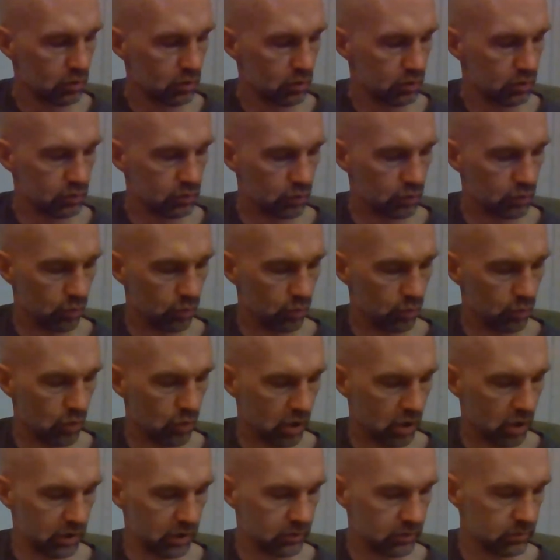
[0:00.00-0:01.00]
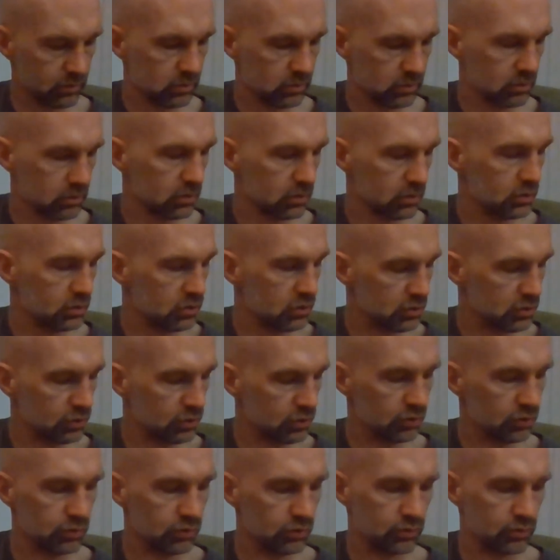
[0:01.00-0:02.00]
1,
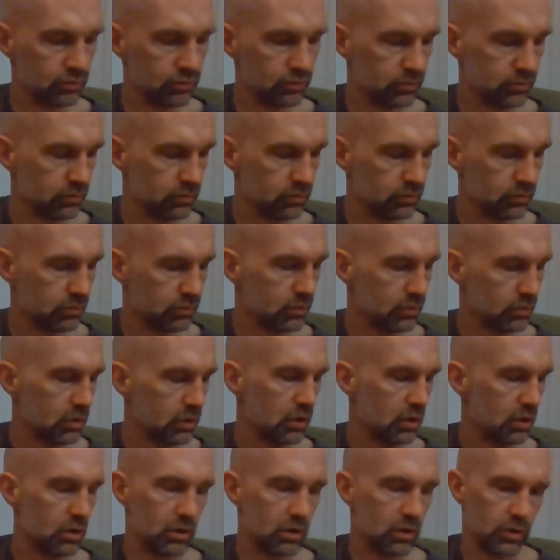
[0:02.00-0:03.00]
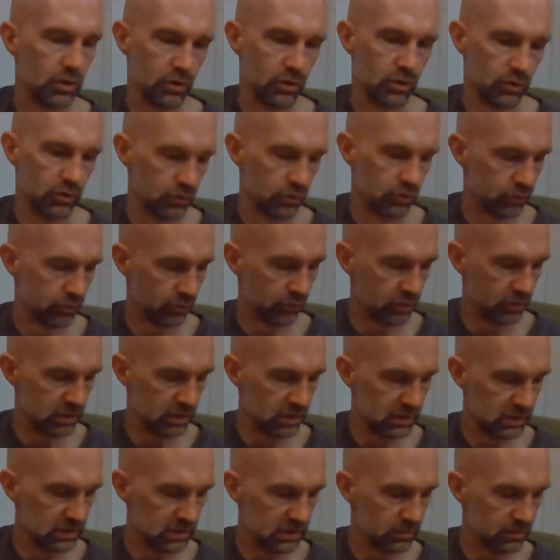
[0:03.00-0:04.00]
2,
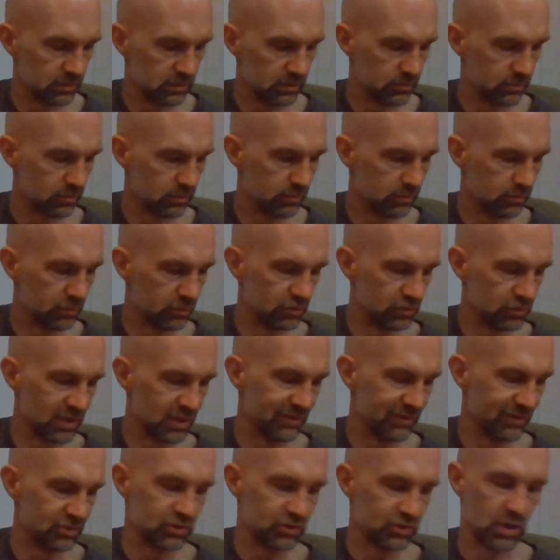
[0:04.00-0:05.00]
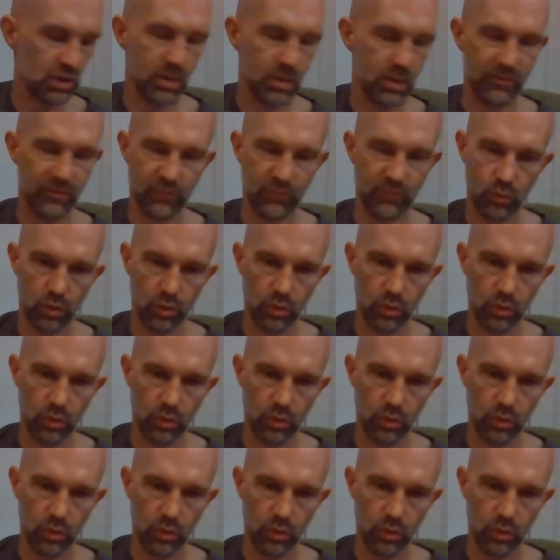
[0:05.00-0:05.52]
3, but you have a sharp 4,